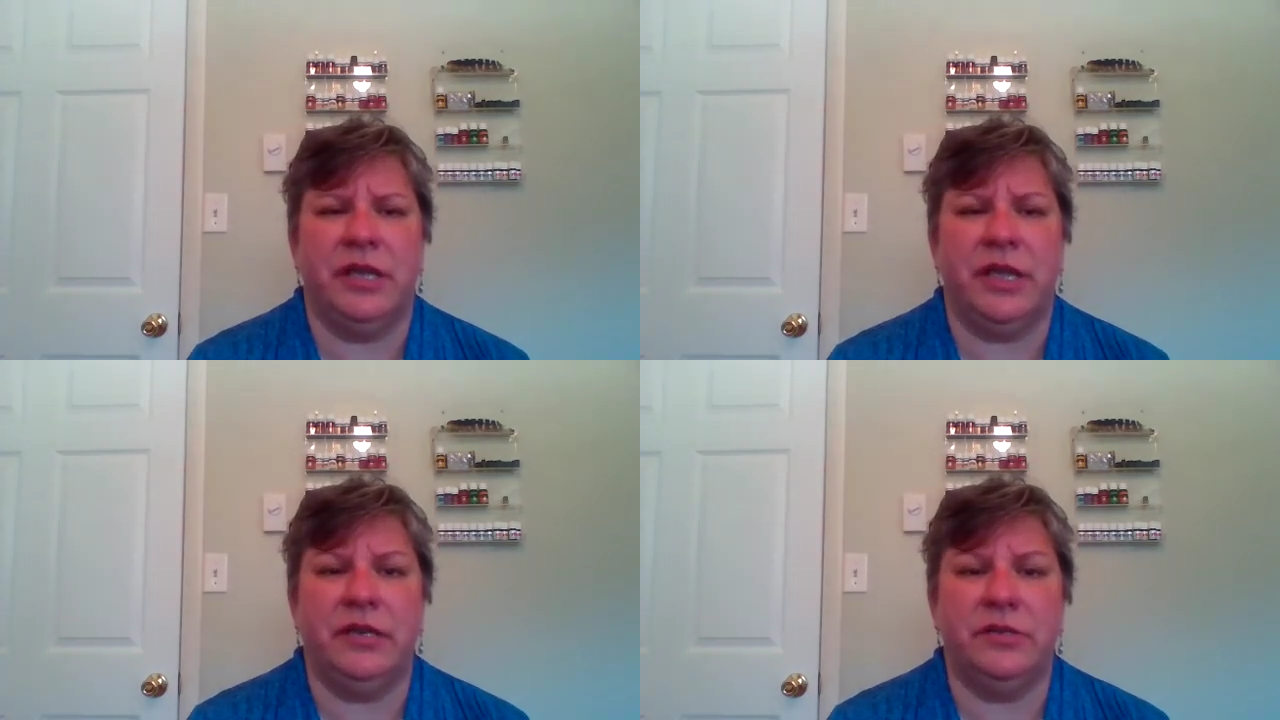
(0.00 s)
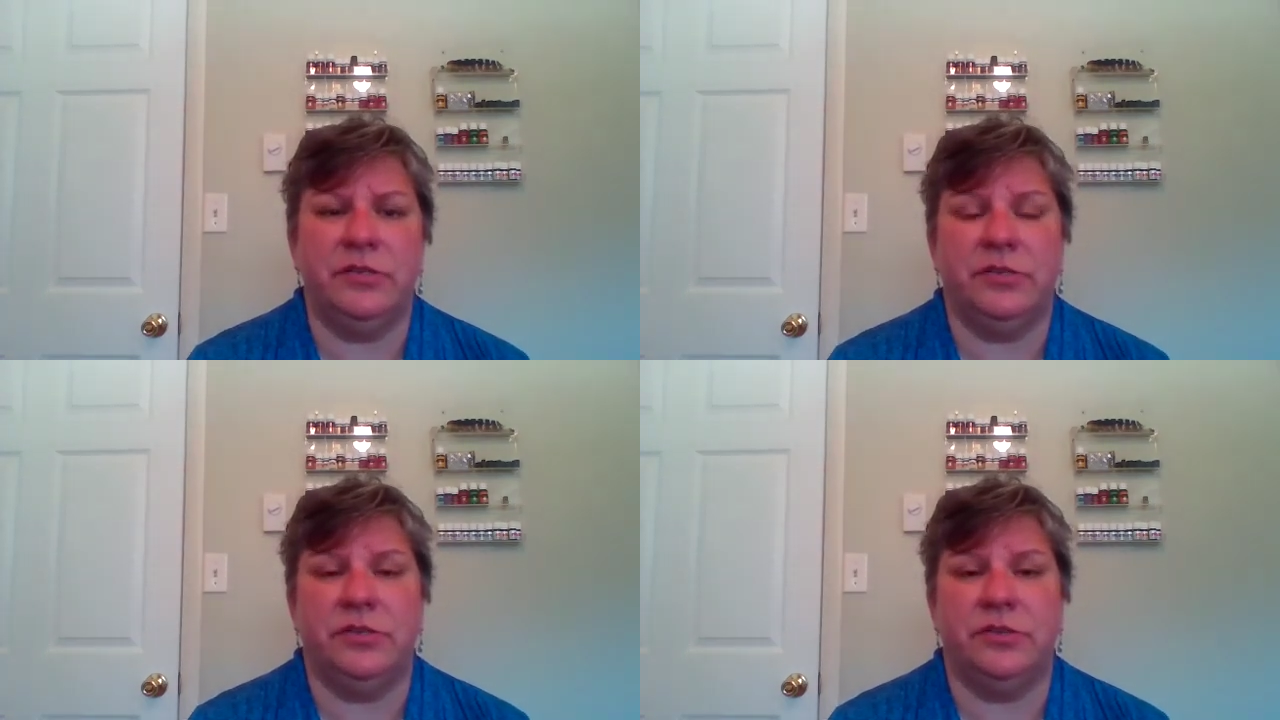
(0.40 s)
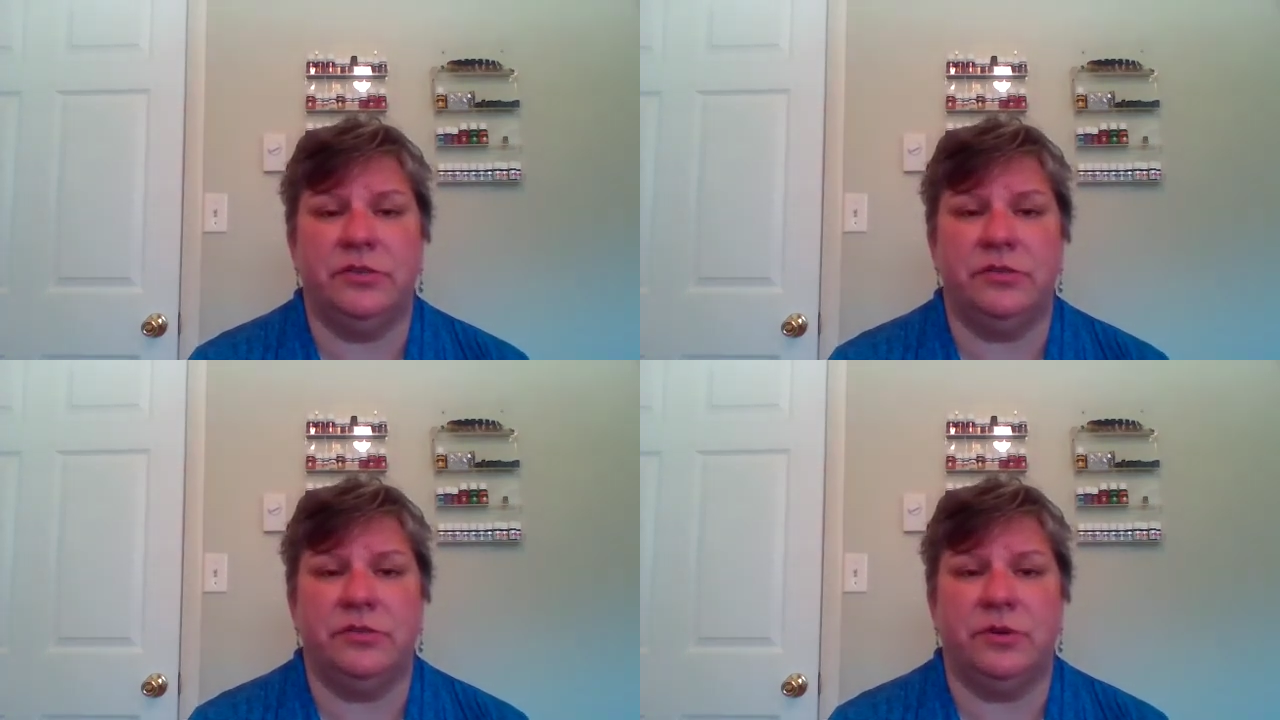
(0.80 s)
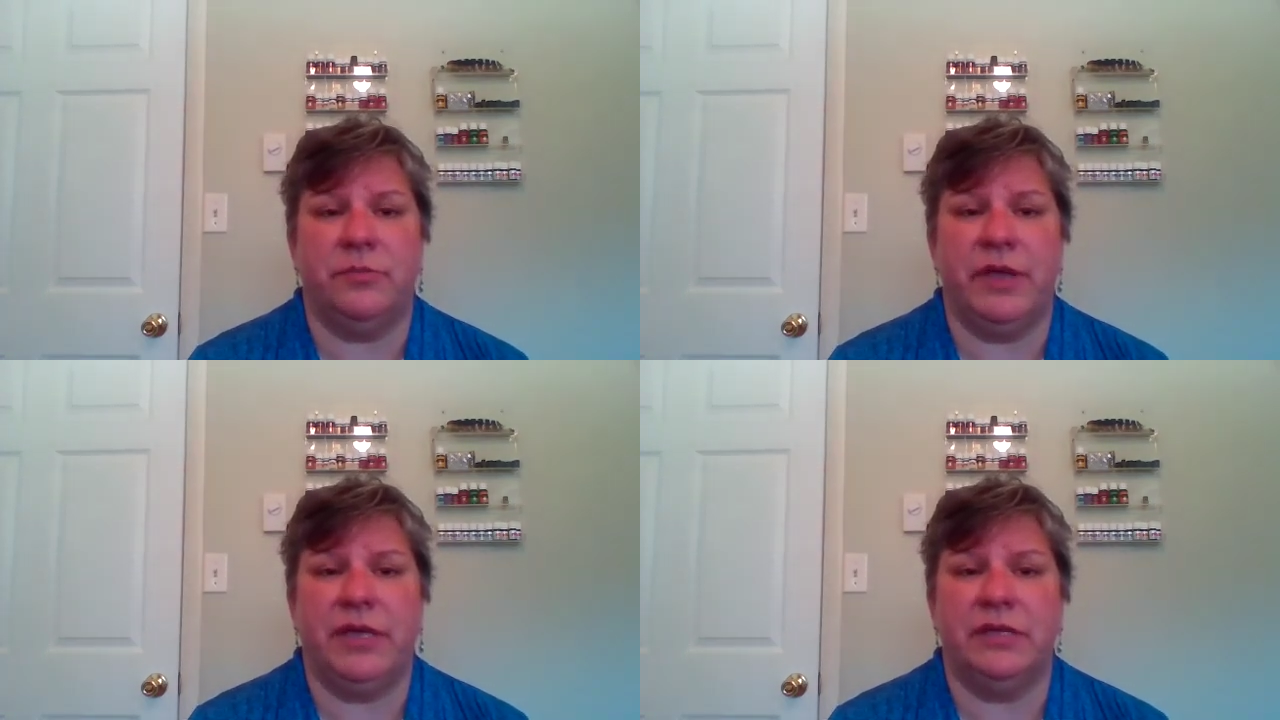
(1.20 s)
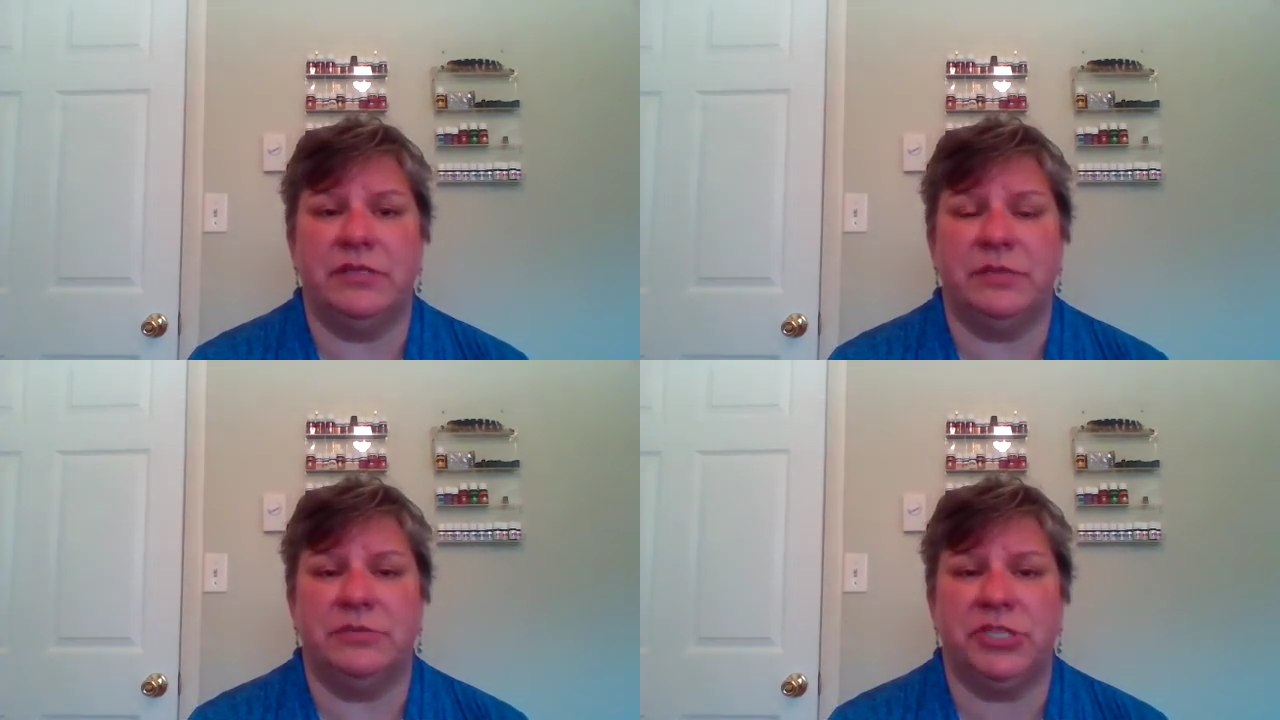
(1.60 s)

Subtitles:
into making some